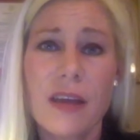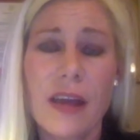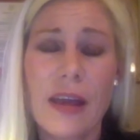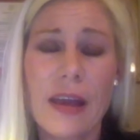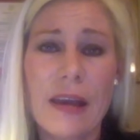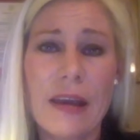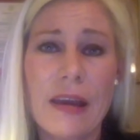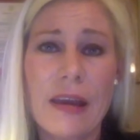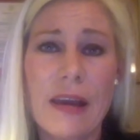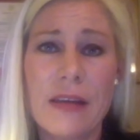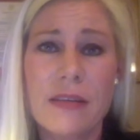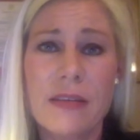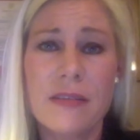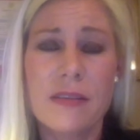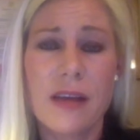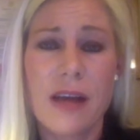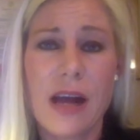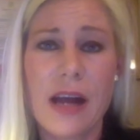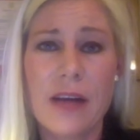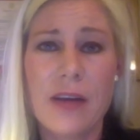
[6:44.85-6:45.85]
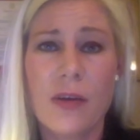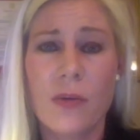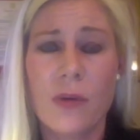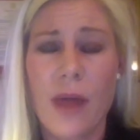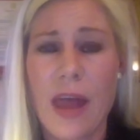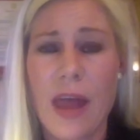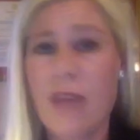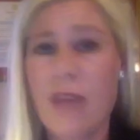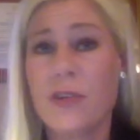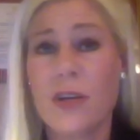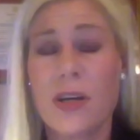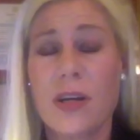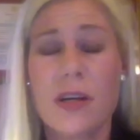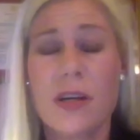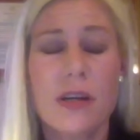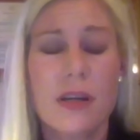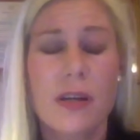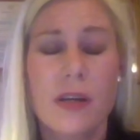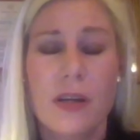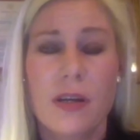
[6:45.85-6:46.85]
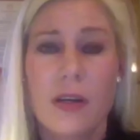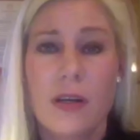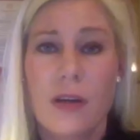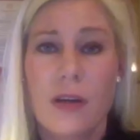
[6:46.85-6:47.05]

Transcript: and I don't ever